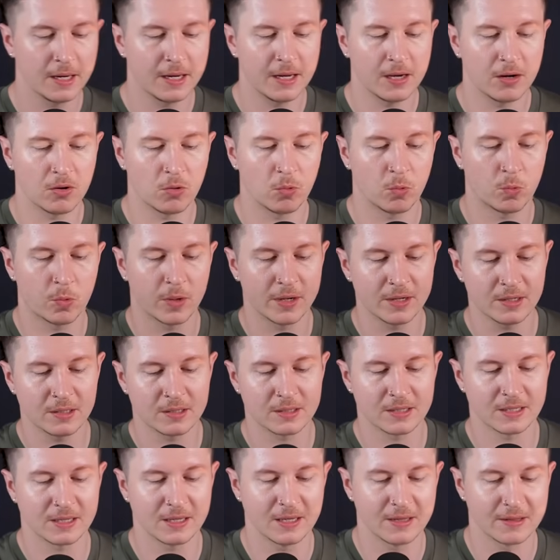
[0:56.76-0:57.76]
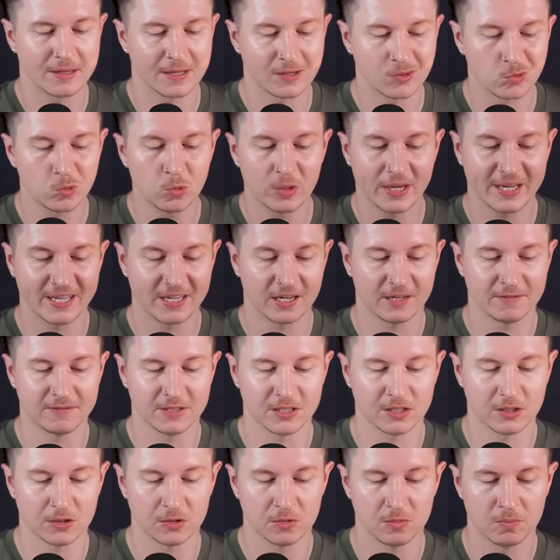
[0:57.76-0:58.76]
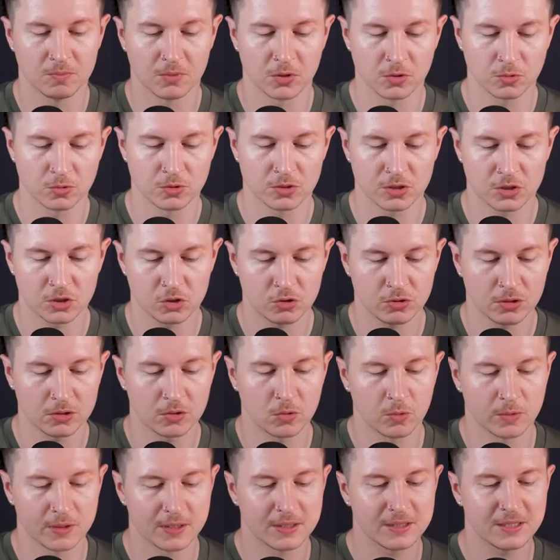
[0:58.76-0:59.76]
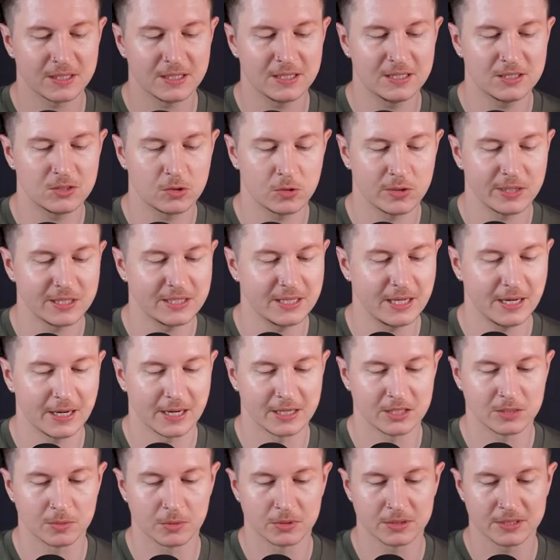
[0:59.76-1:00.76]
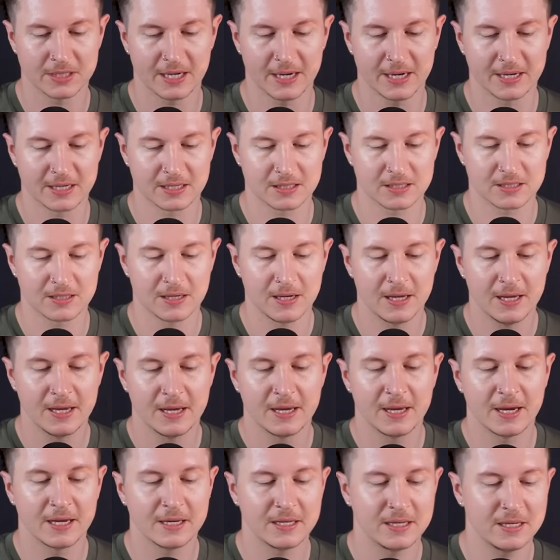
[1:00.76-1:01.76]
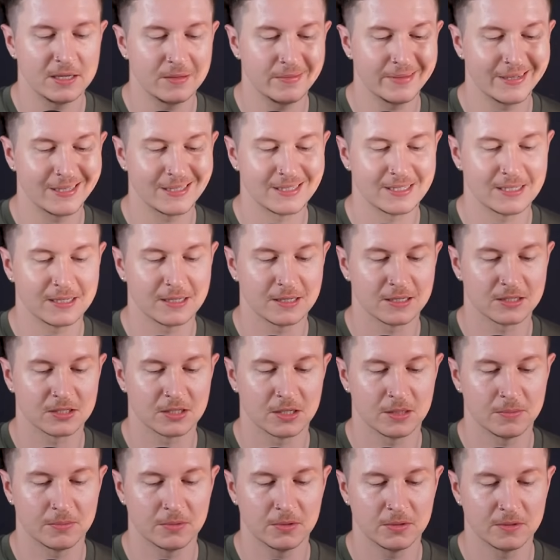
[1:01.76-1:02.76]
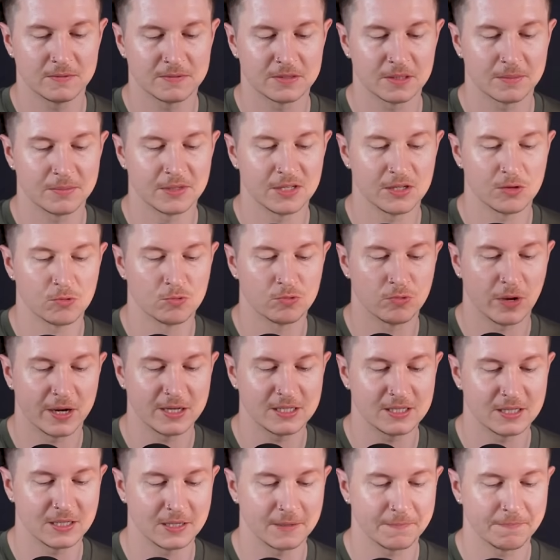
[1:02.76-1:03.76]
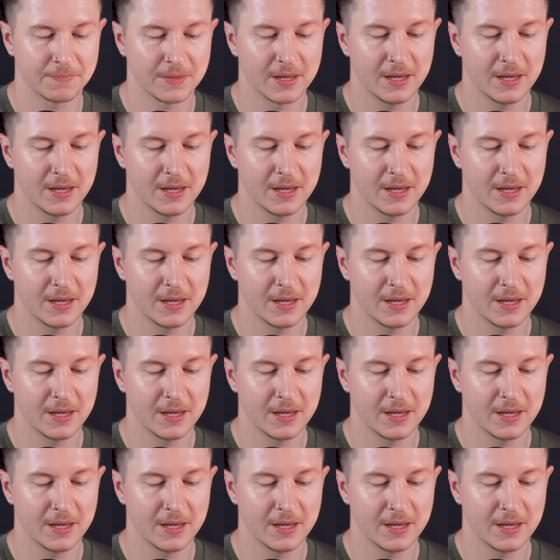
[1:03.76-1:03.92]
Now, one thing that all A I video models struggle with is creating legible text. And here we can see an example of somebody writing.